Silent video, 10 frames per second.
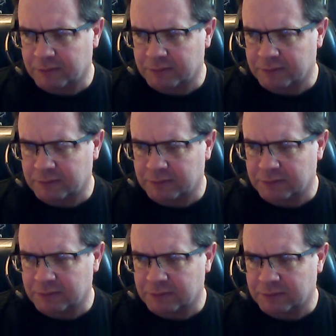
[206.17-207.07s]

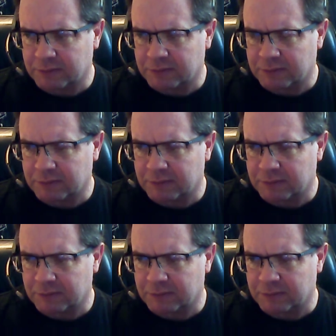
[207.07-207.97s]

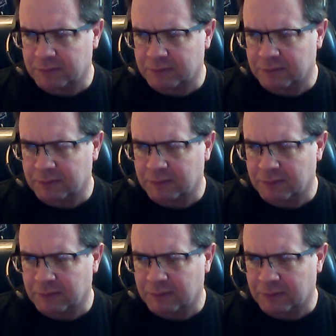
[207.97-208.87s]

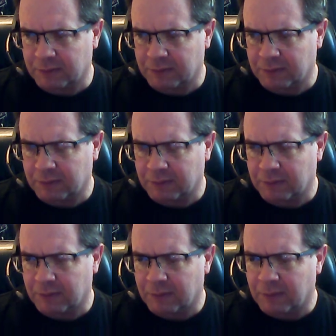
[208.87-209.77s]

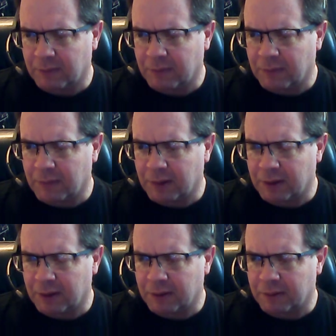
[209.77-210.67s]

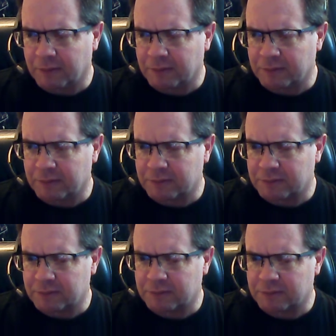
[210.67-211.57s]

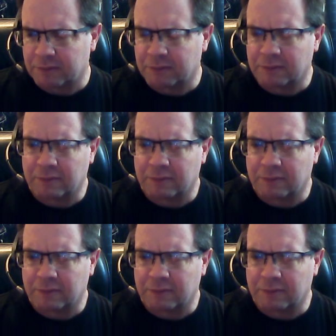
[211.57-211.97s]
(silent)